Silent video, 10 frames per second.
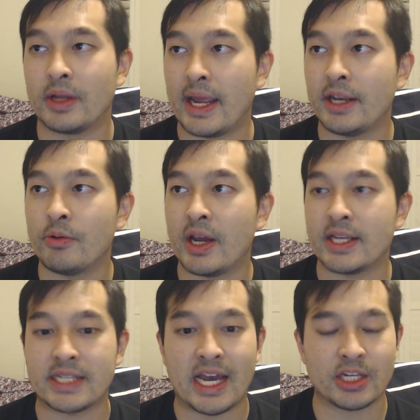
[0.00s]

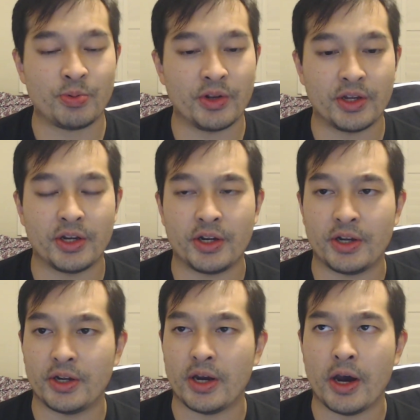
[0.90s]
Anyways, as for
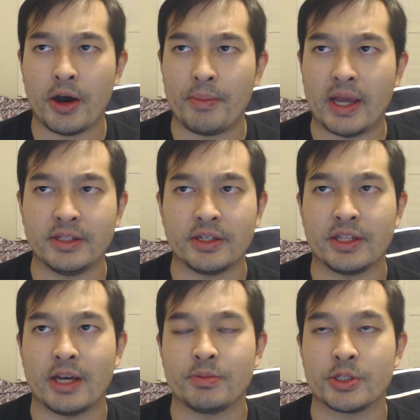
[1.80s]
the ending of
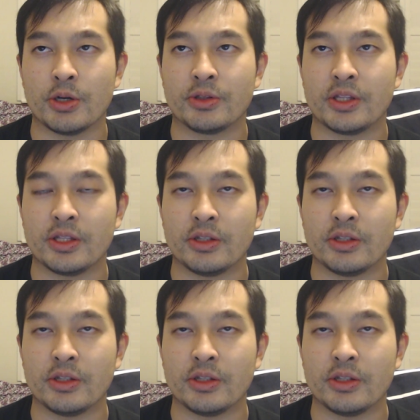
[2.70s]
the episode,